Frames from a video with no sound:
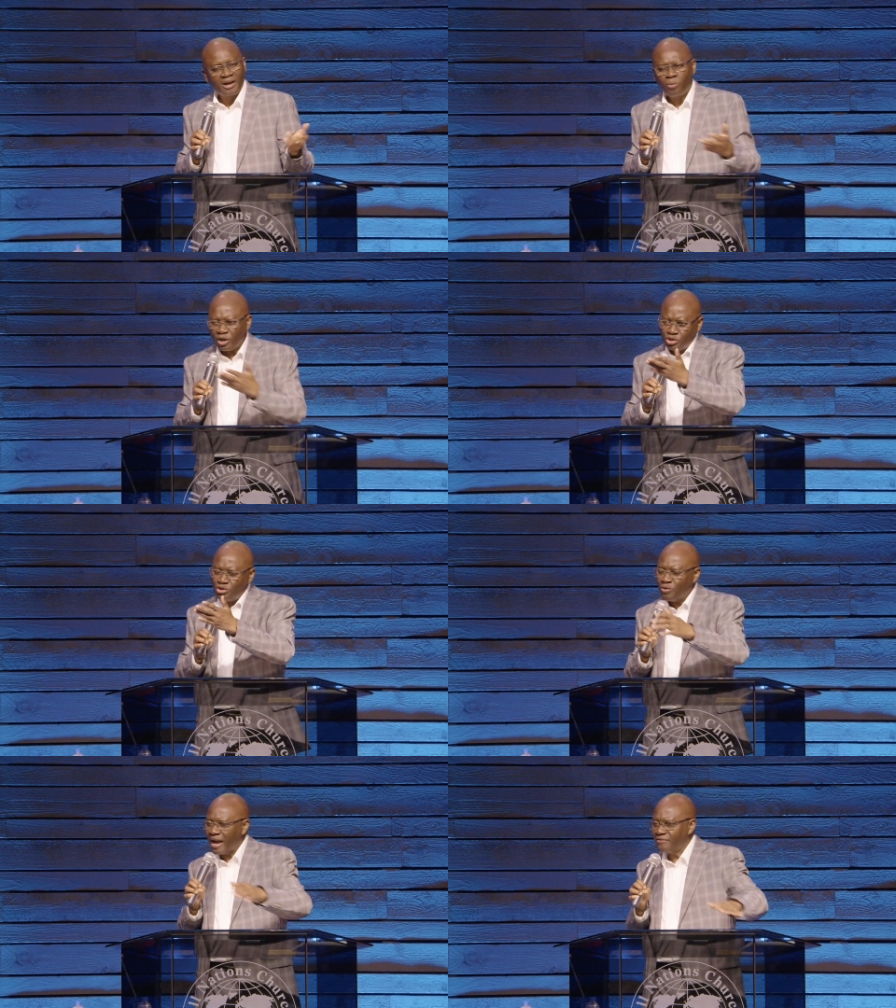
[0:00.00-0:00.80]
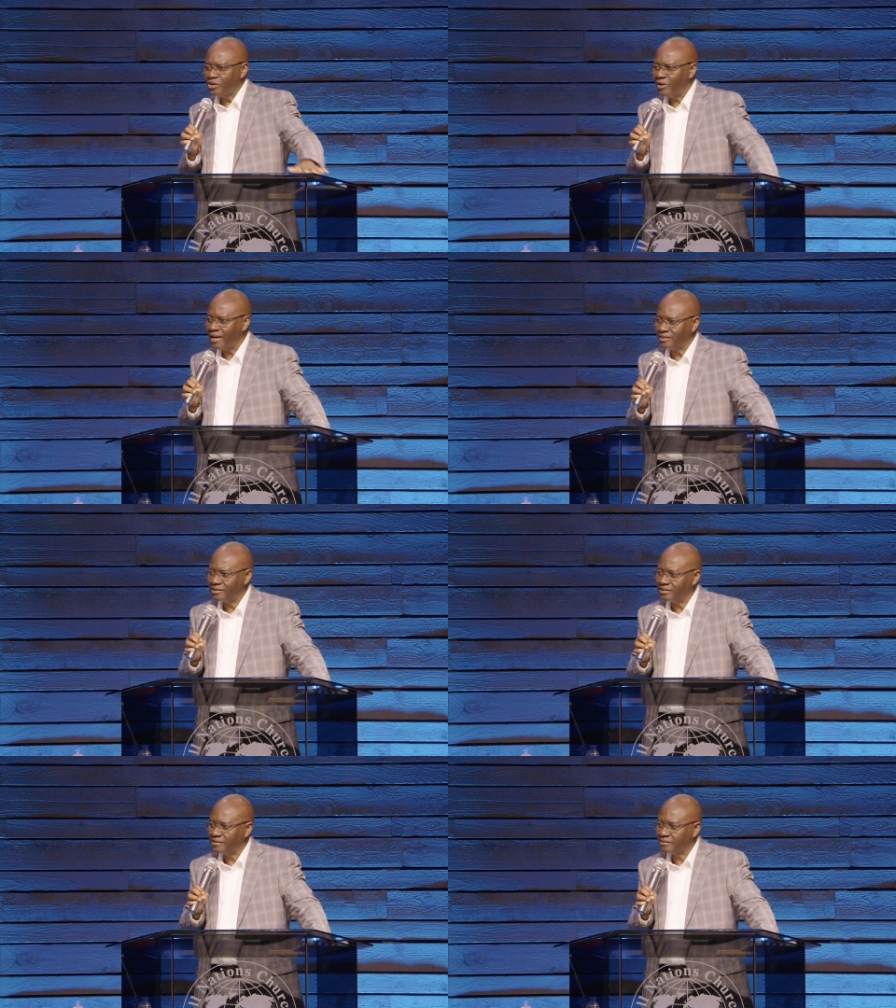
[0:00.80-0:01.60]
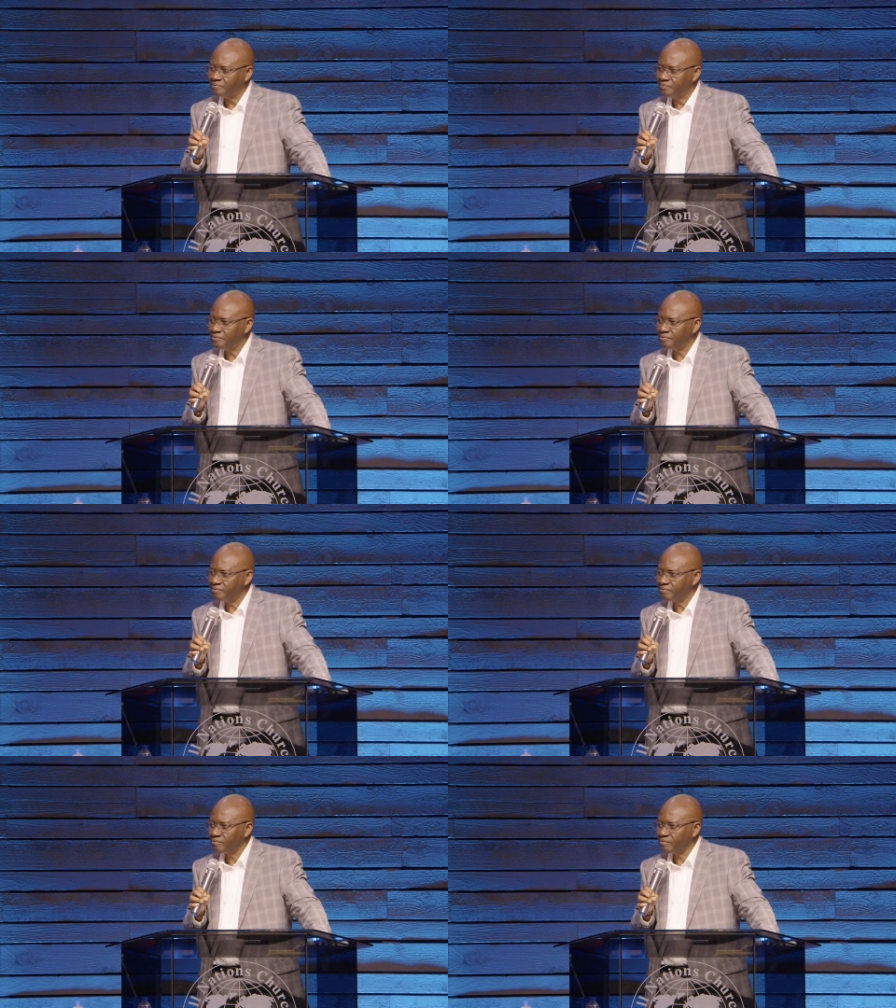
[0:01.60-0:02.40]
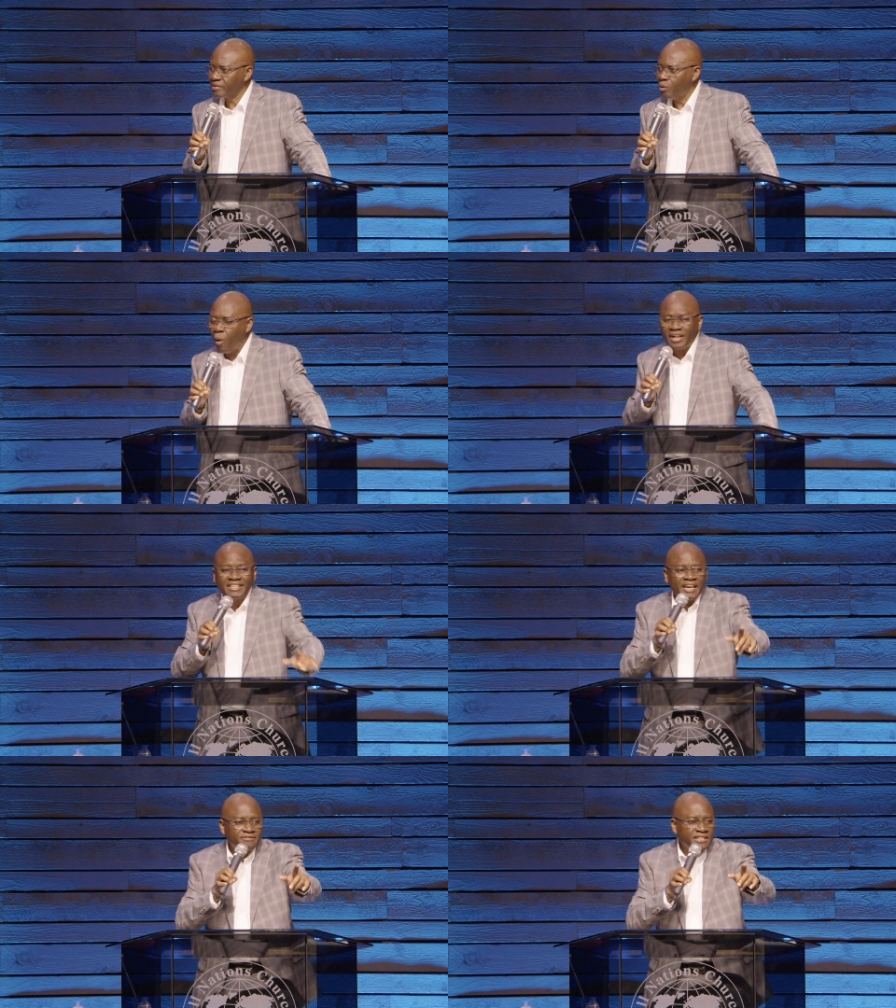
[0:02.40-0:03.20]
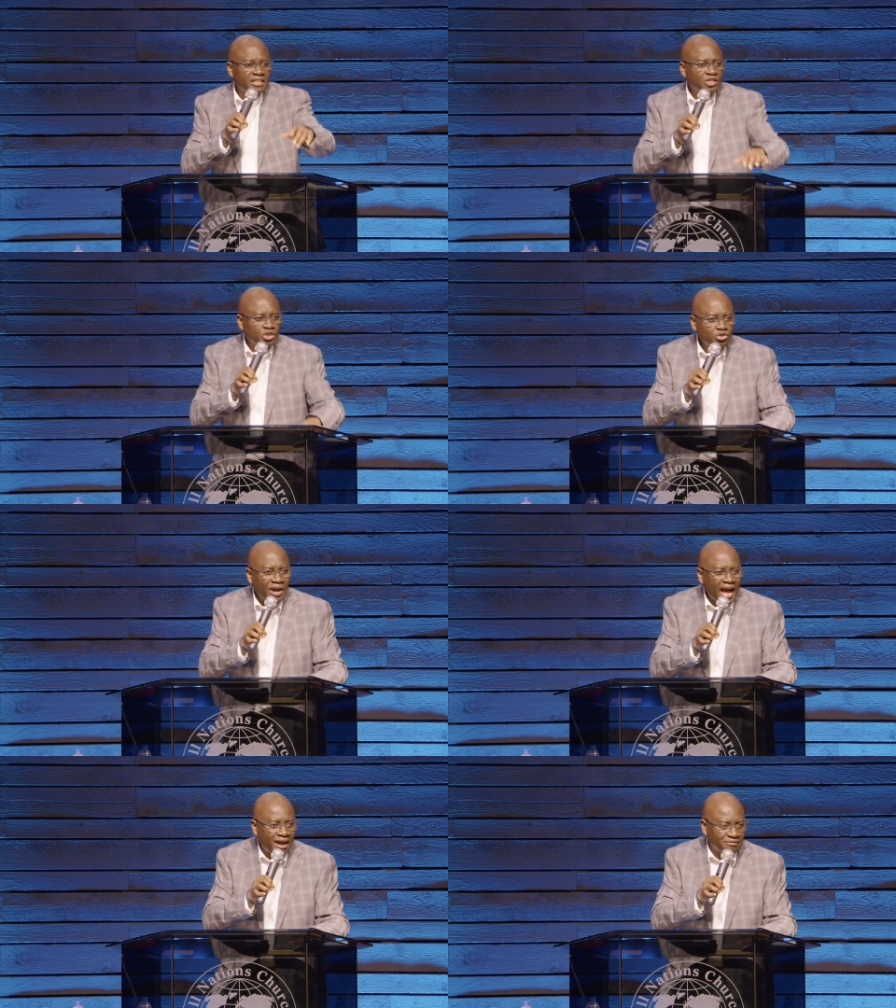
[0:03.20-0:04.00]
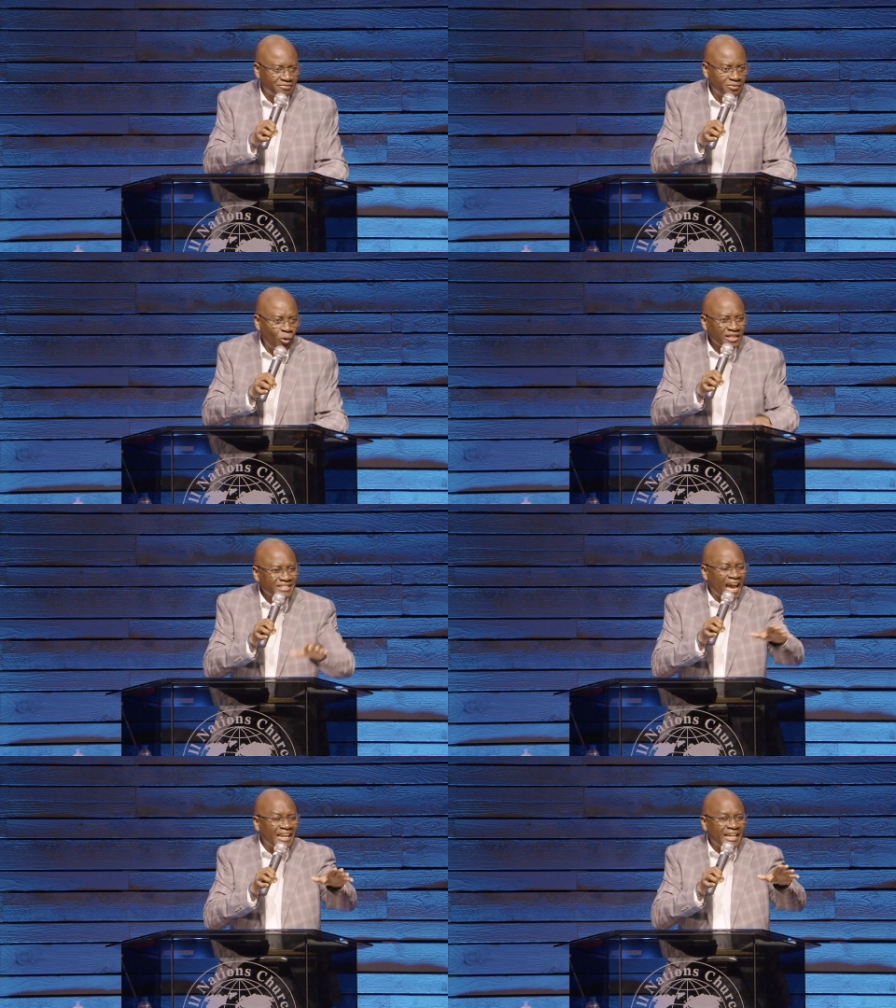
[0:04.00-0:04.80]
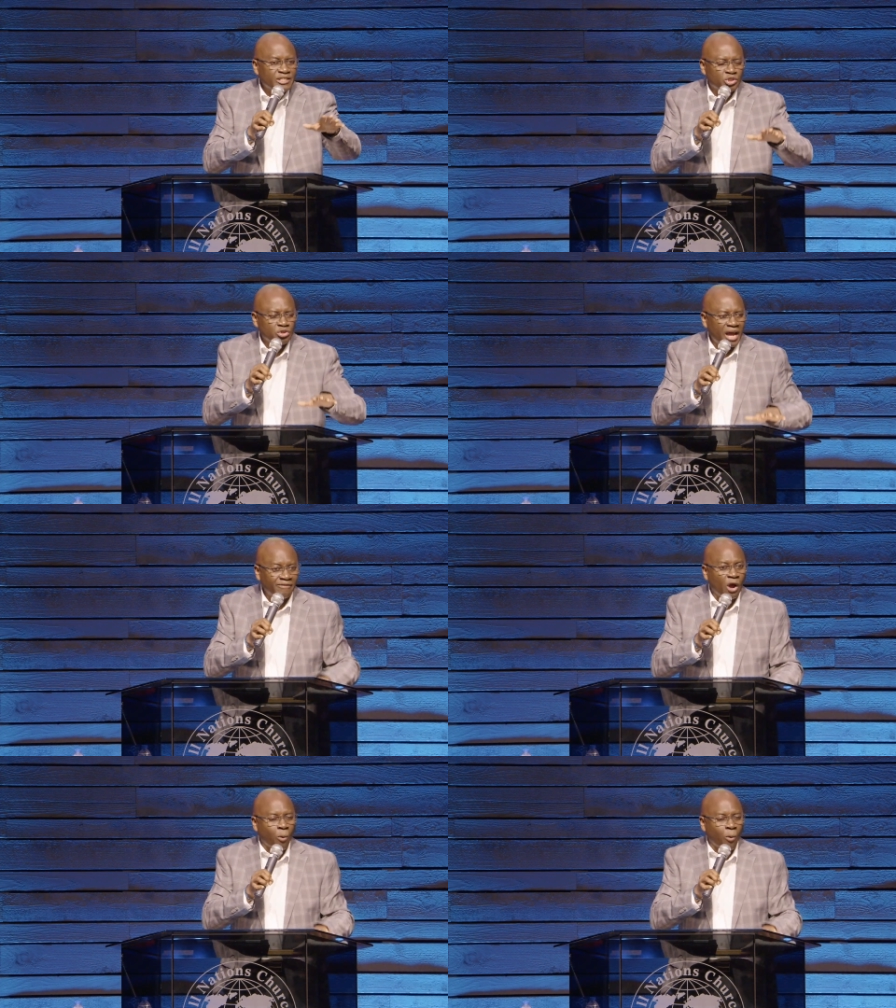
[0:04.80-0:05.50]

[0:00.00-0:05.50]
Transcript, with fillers: What do you have in your hand? What gift do you have? What talent do you have?